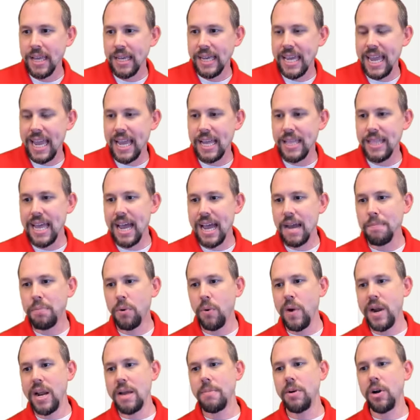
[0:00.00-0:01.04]
Can that
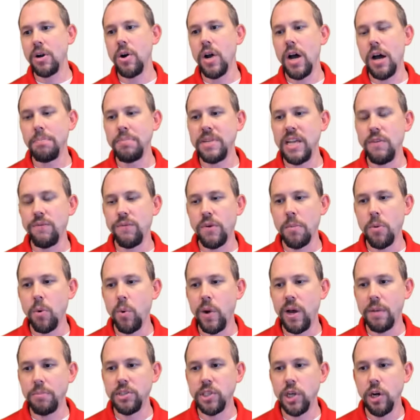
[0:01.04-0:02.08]
parameter update from a
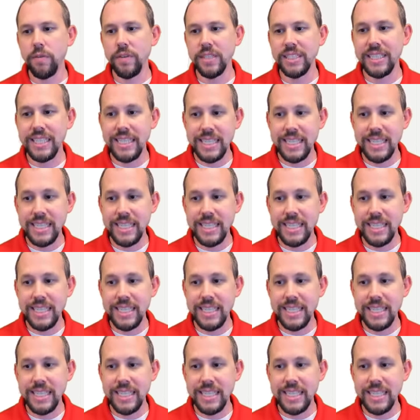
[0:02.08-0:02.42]
web service?